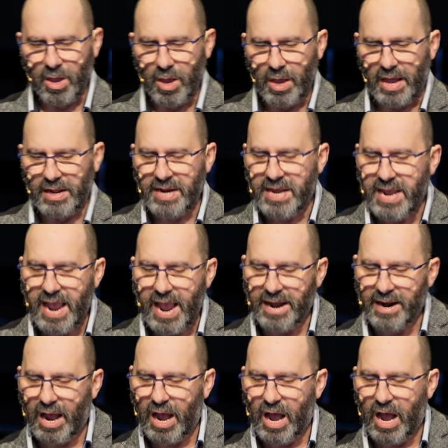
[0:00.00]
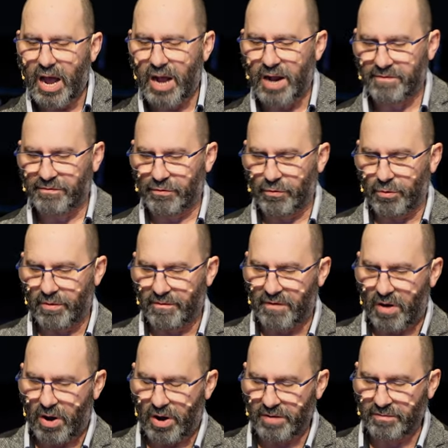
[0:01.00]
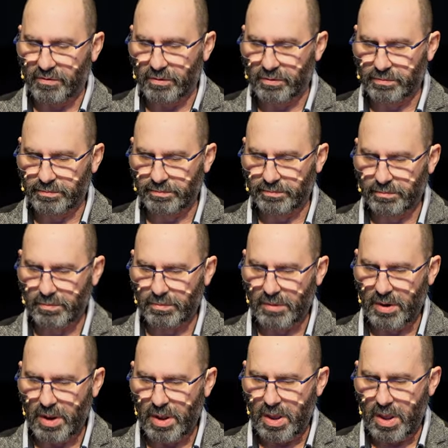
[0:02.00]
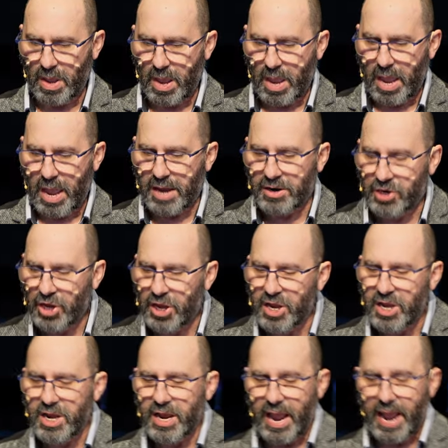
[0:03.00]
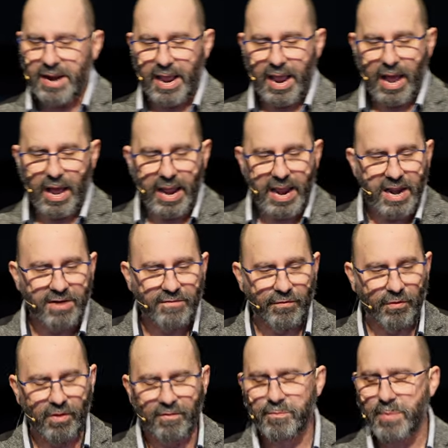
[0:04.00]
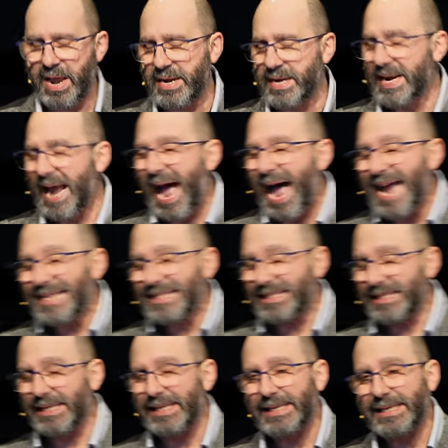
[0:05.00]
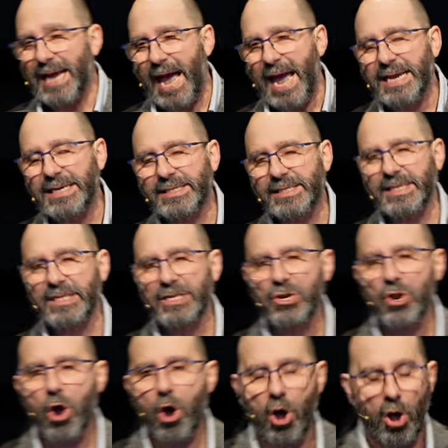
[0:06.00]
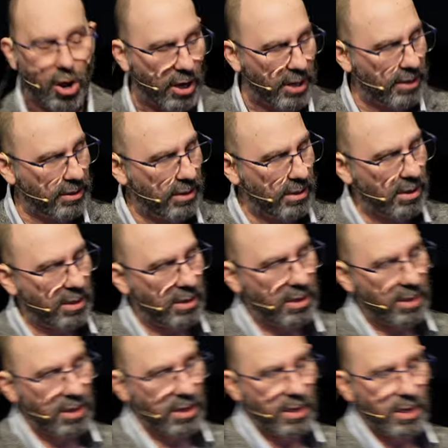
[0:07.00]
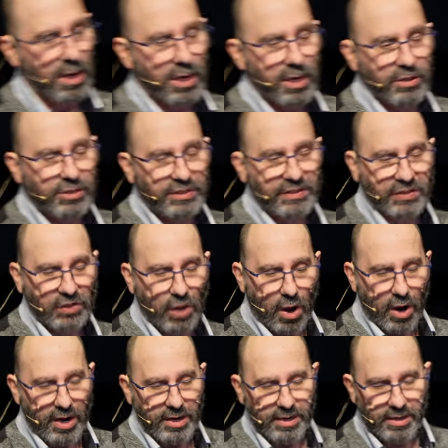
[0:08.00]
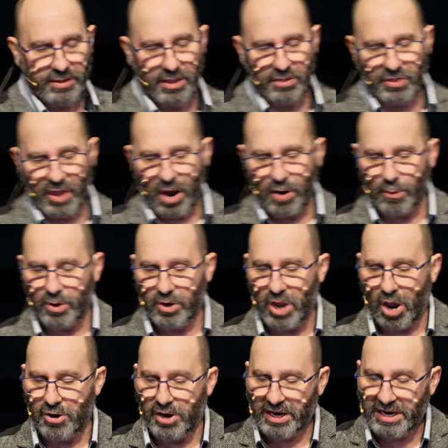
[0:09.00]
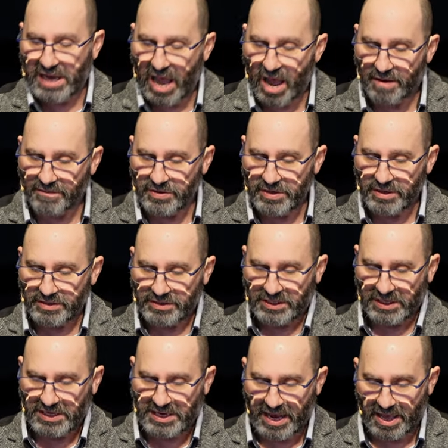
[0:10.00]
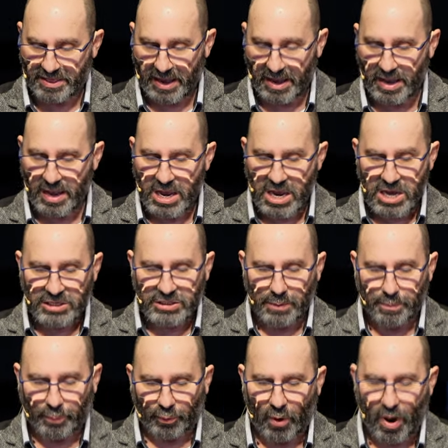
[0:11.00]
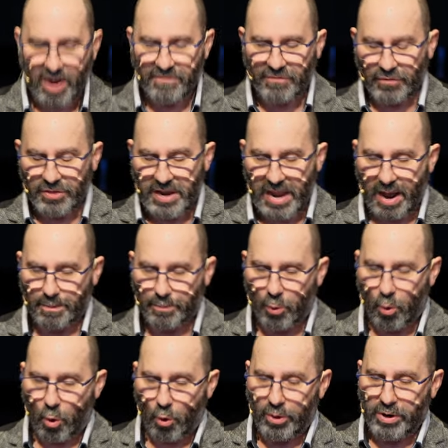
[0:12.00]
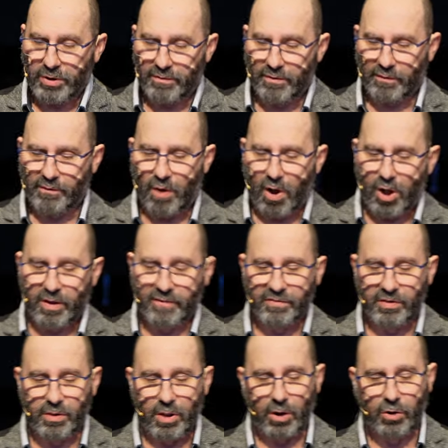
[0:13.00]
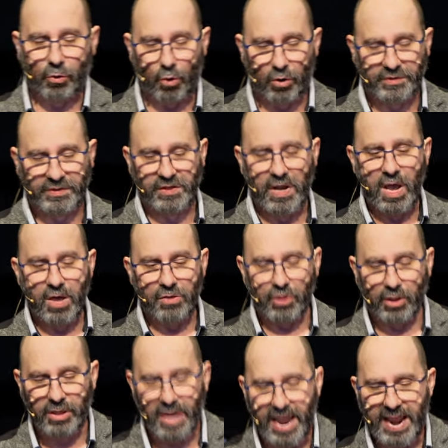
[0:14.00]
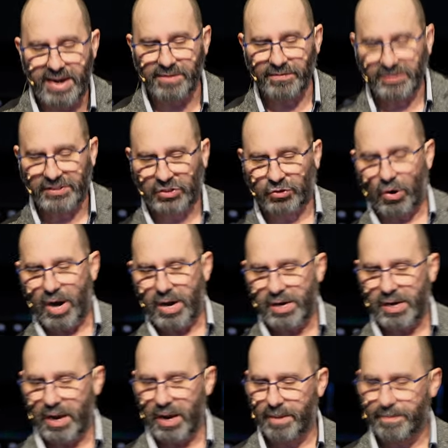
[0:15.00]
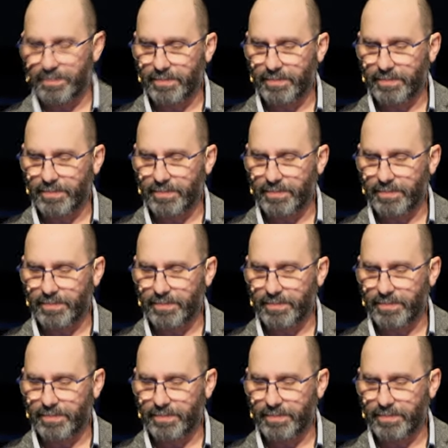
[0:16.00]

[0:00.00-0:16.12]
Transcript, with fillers: And he had a heart for revival. And he and a handful of men in 1889 decided that they were going to covenant together to pray for the outpouring of revival across the land of Australia.